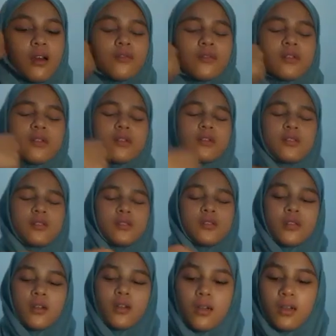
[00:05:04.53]
Our
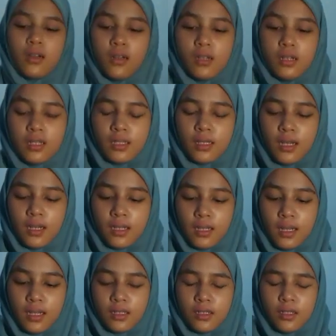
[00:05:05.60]
Jones
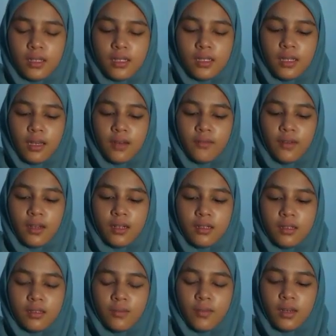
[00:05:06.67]
Act attorneys have
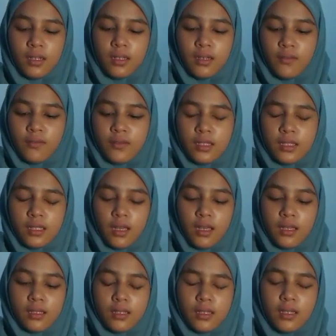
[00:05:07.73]
handled many of these
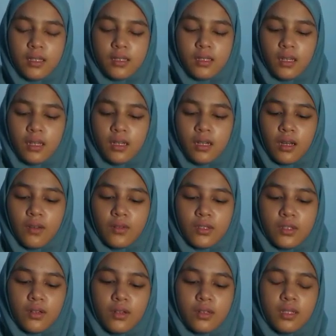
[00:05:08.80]
cases, and
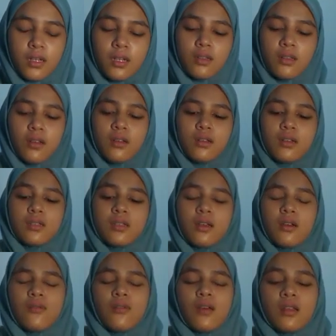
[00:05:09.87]
our Jones Act lawyers
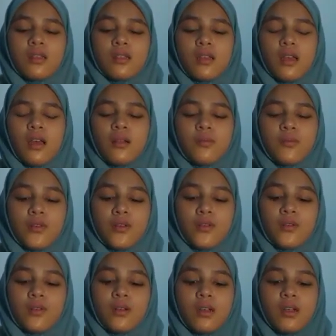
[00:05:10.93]
are ready to help
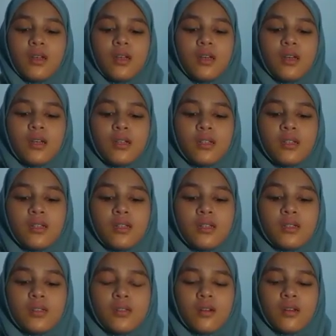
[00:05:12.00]
you.
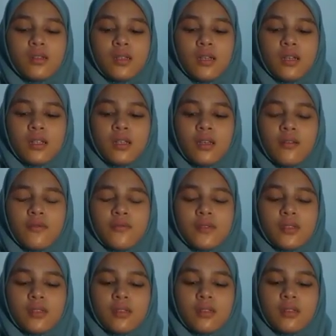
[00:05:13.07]
This Jones Act gives